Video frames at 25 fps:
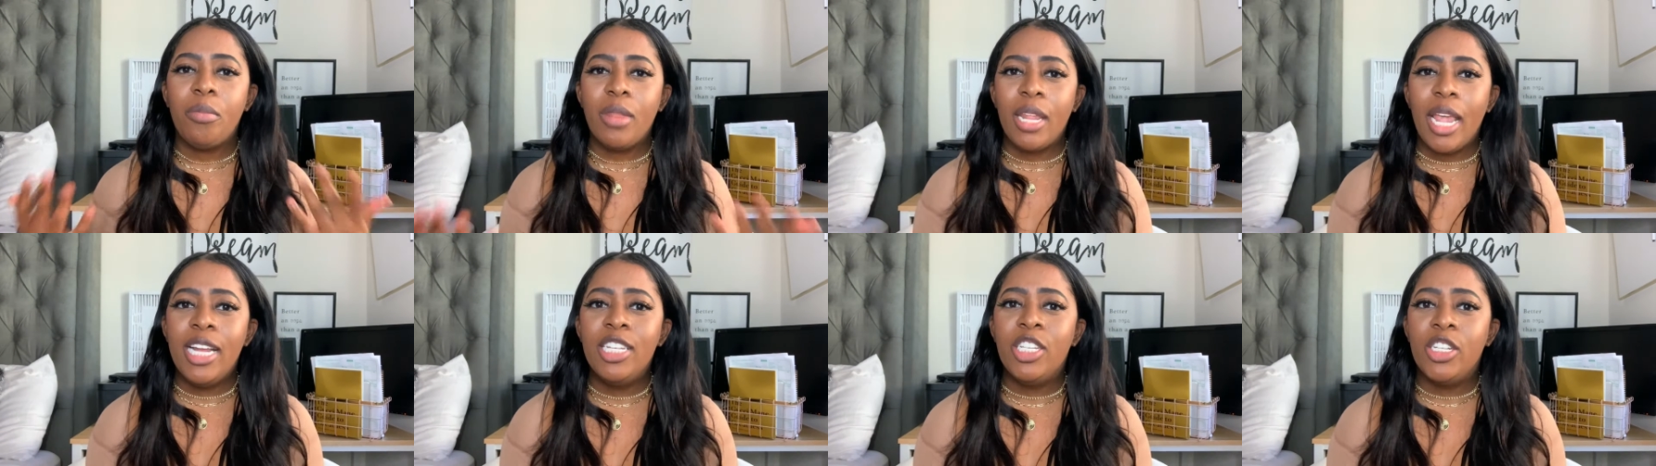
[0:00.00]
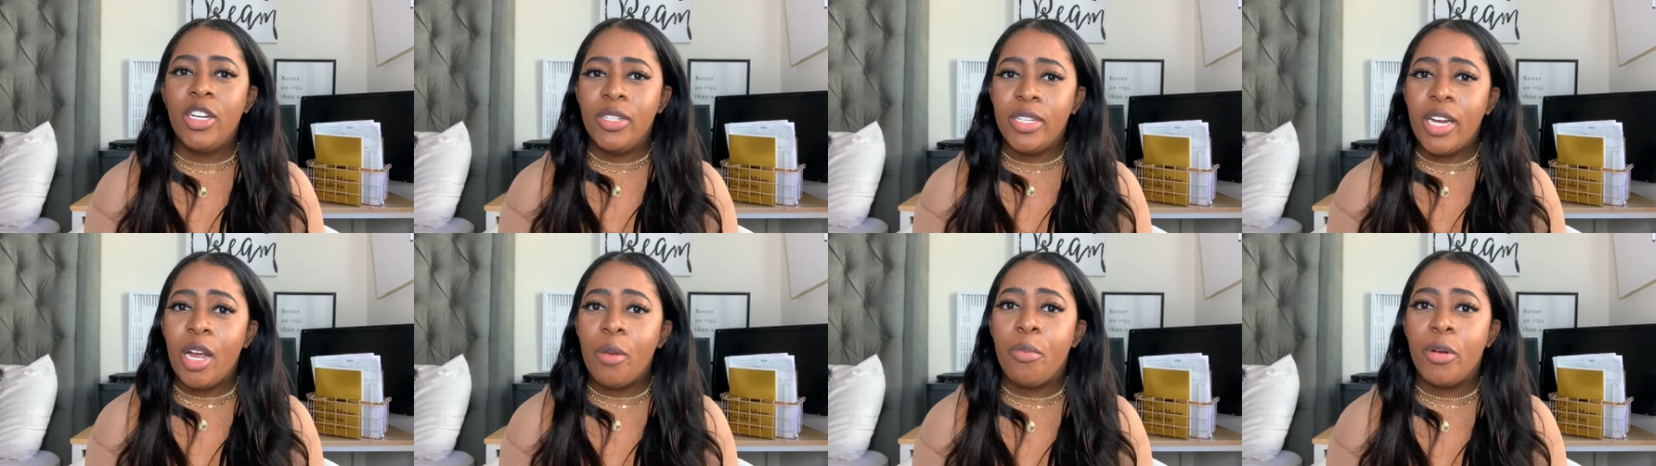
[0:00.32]
it
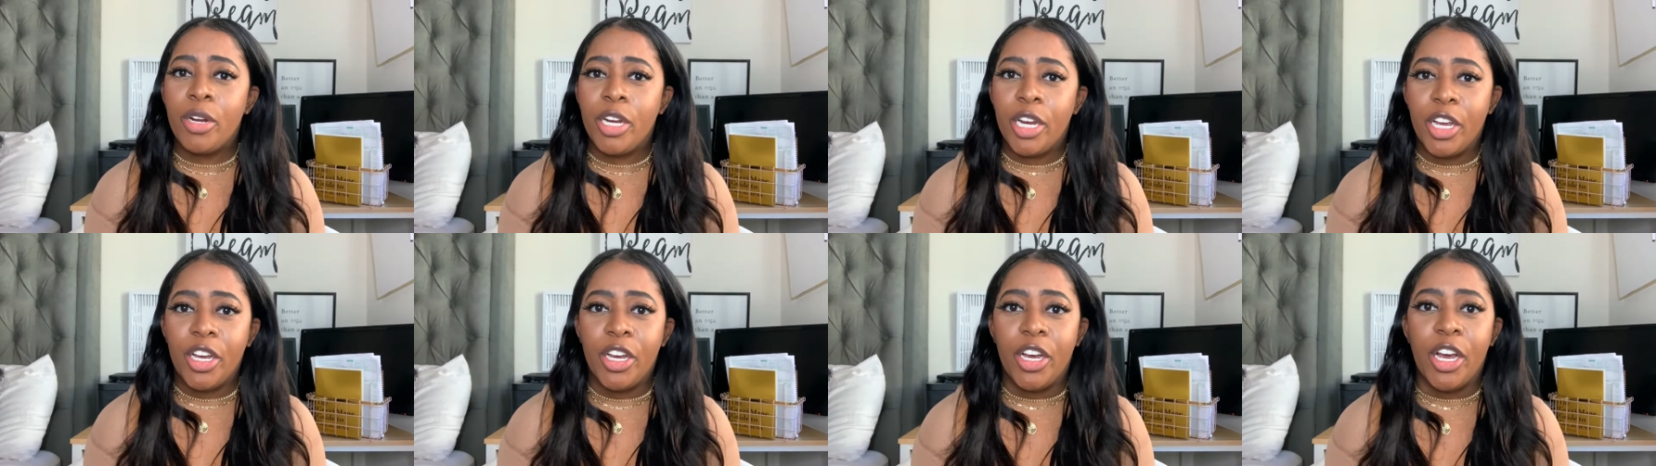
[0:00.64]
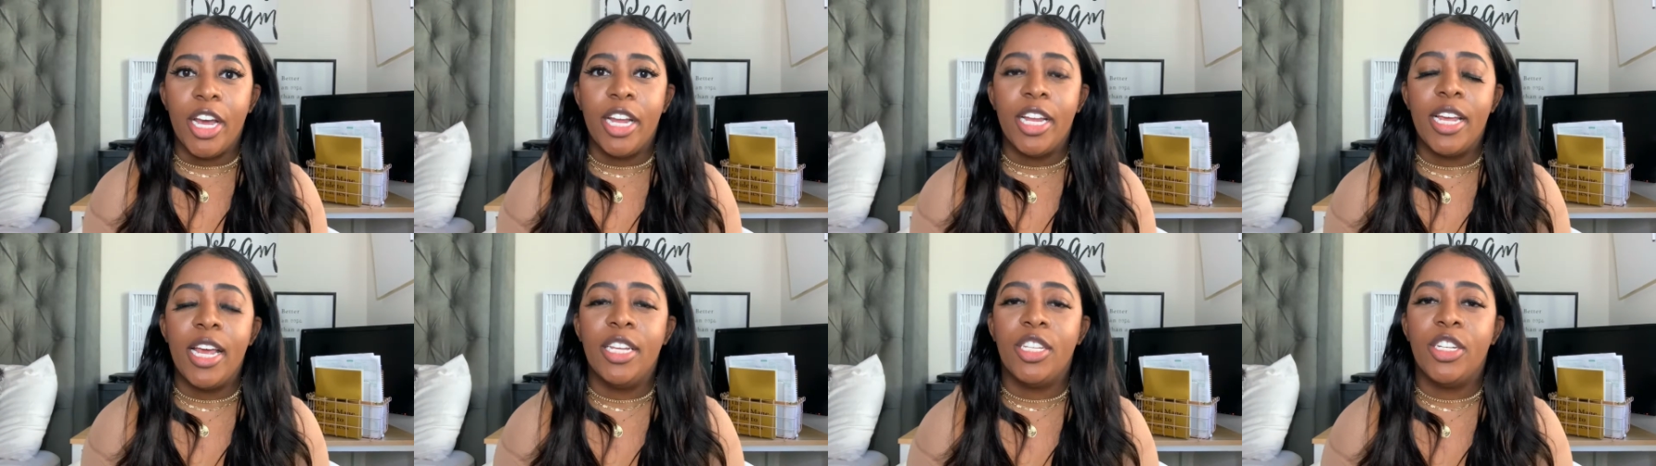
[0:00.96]
turned out pretty
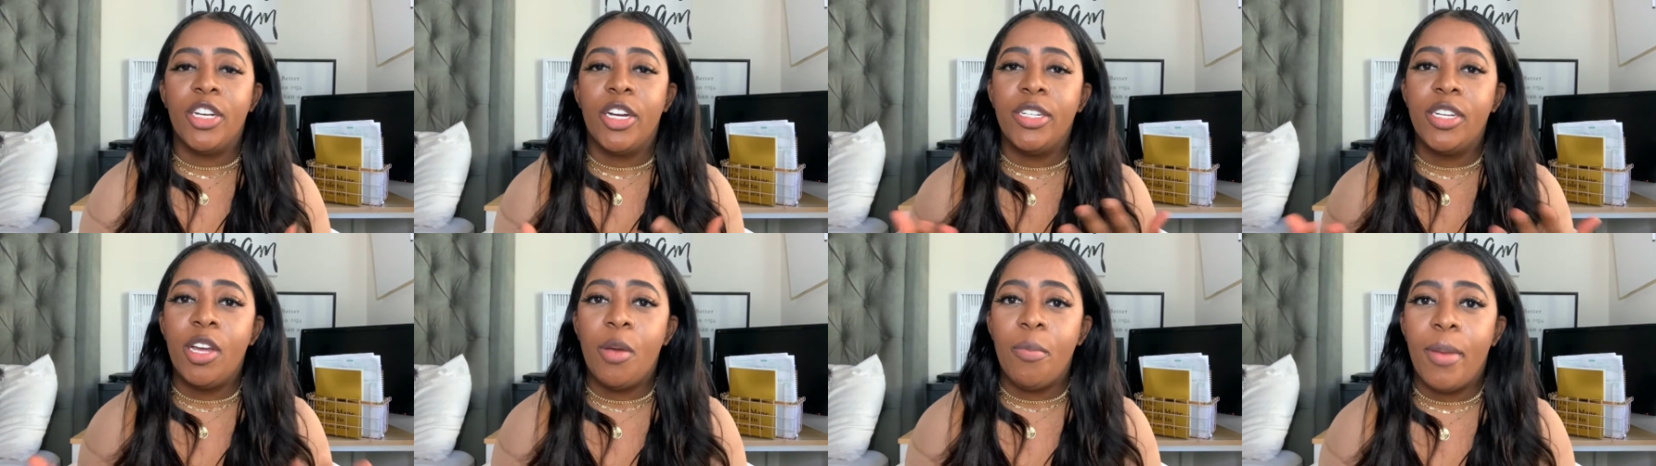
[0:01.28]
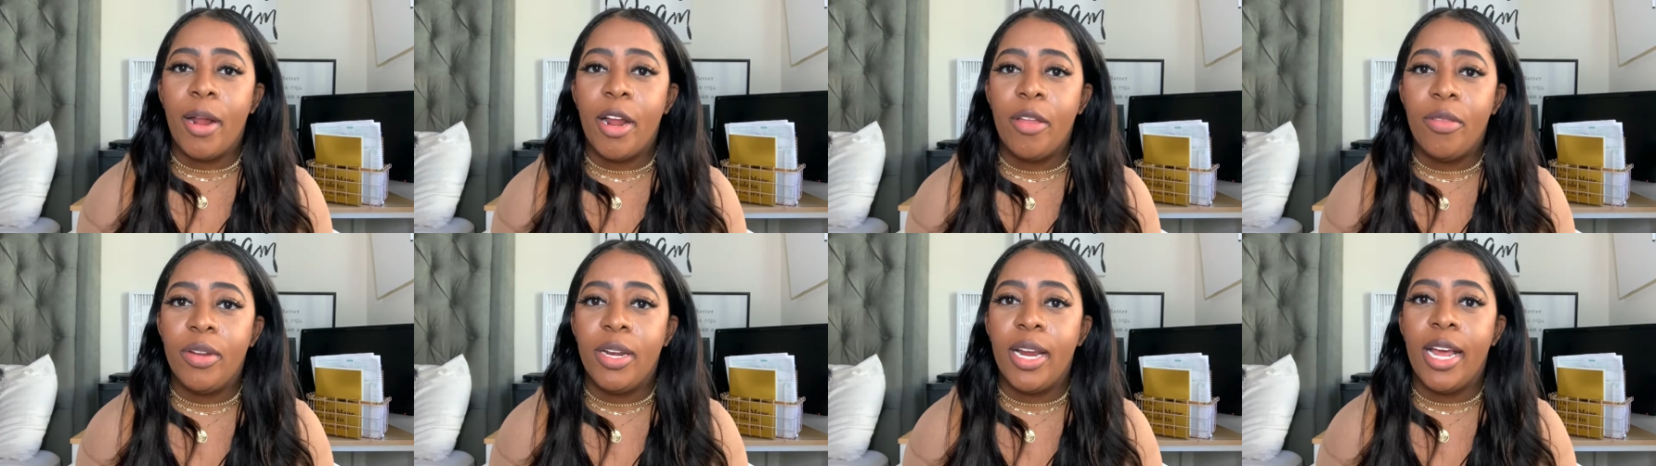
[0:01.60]
good. It turned out
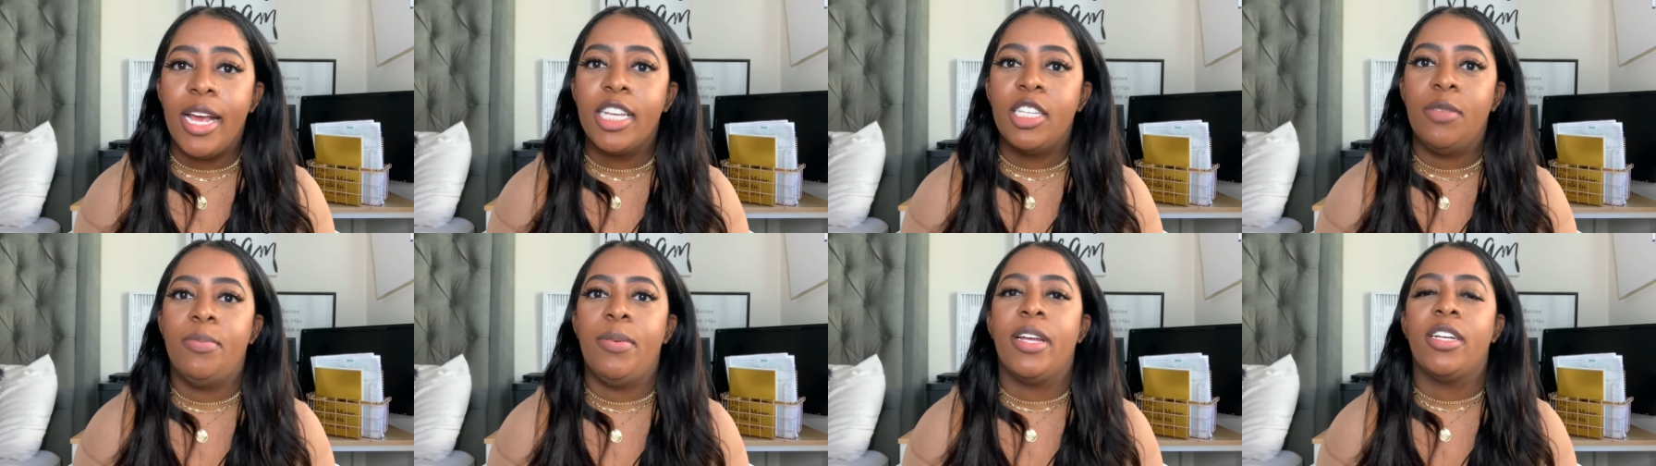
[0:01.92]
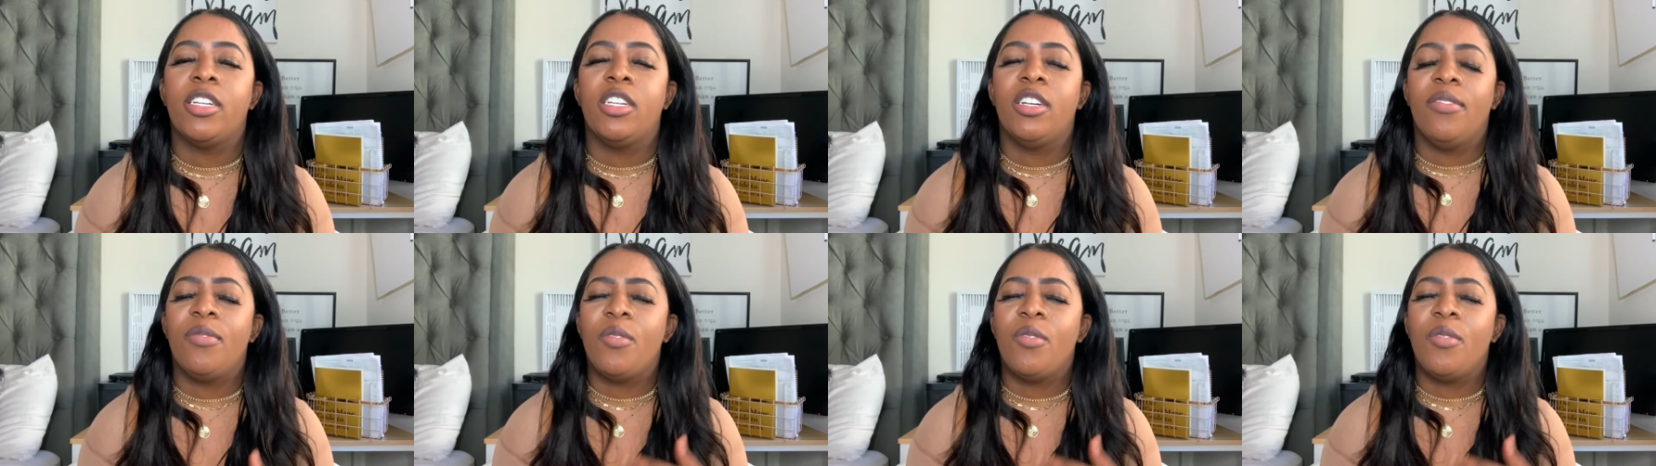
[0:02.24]
better than I expected.